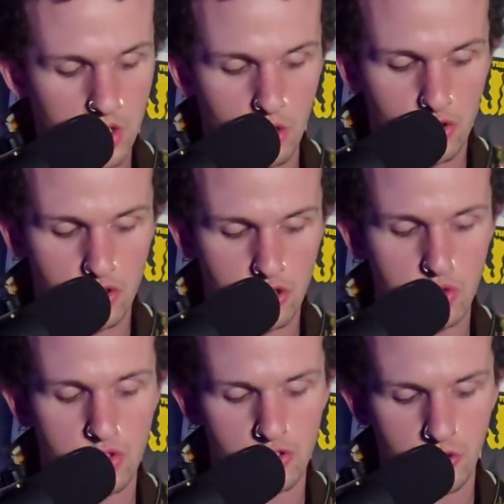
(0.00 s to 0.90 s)
goes
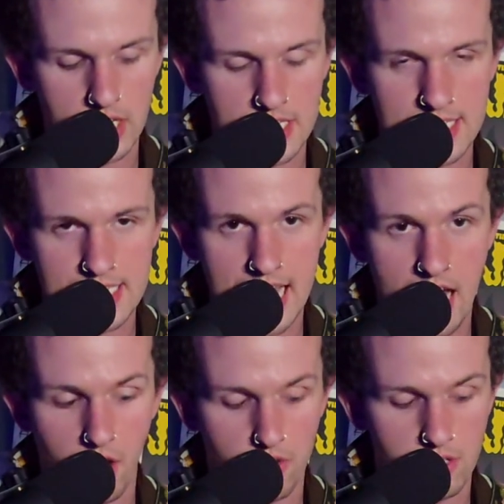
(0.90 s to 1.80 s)
2 strings
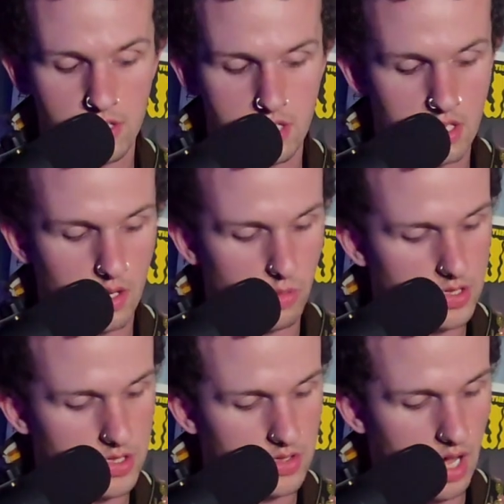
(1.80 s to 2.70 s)
down,
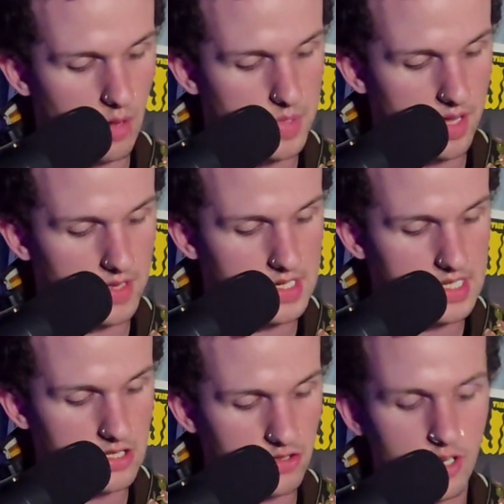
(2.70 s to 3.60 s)
which is I'll be on the
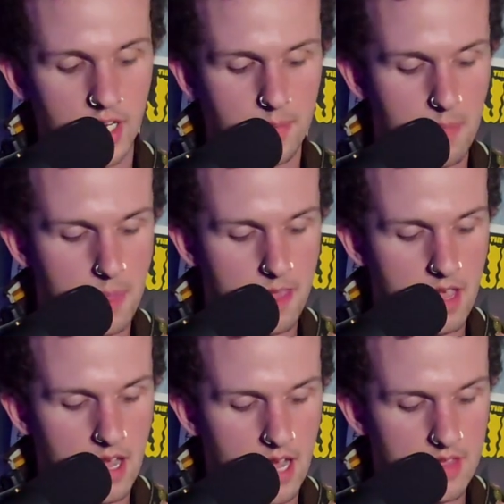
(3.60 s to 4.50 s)
D string,
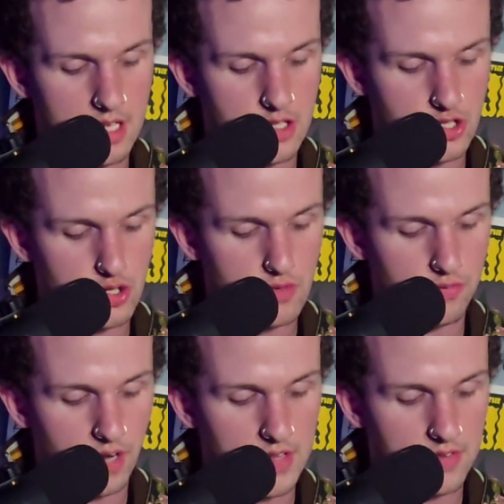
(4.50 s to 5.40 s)
and then 2
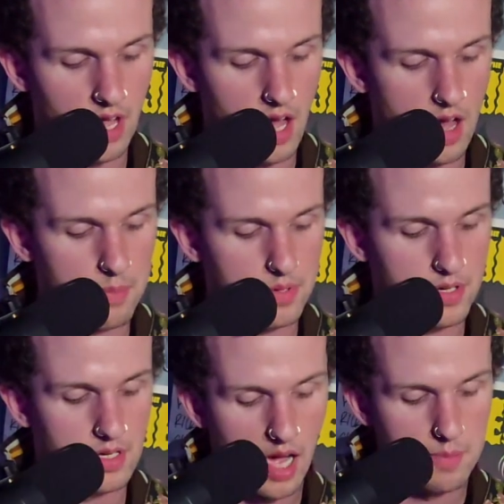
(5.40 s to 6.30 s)
frets up,
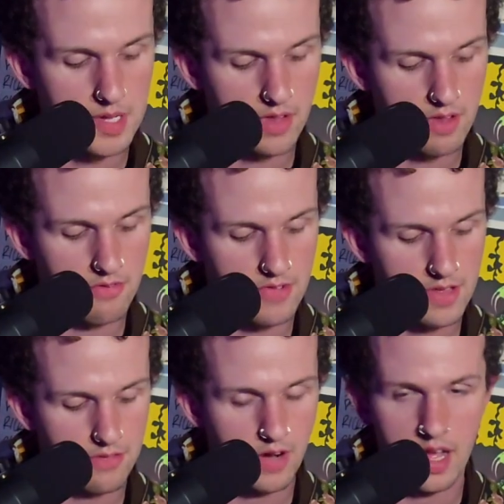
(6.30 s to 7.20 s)
I'd be on the
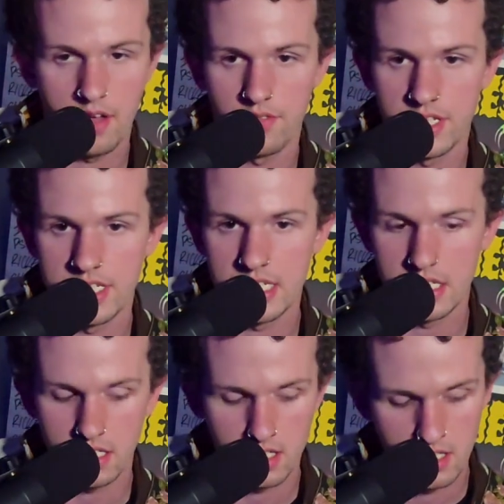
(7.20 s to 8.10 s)
5th fret of the
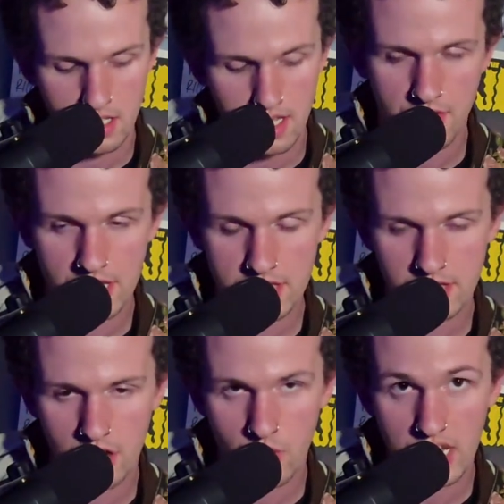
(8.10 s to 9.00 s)
D. This
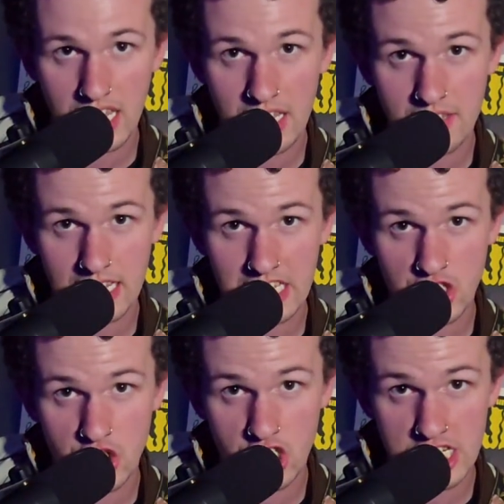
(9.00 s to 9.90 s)
note is a
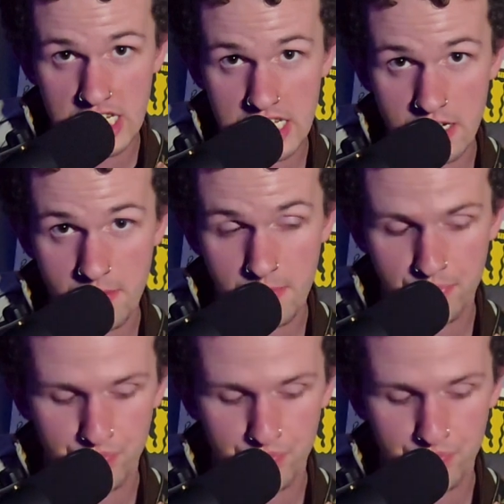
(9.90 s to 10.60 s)
G.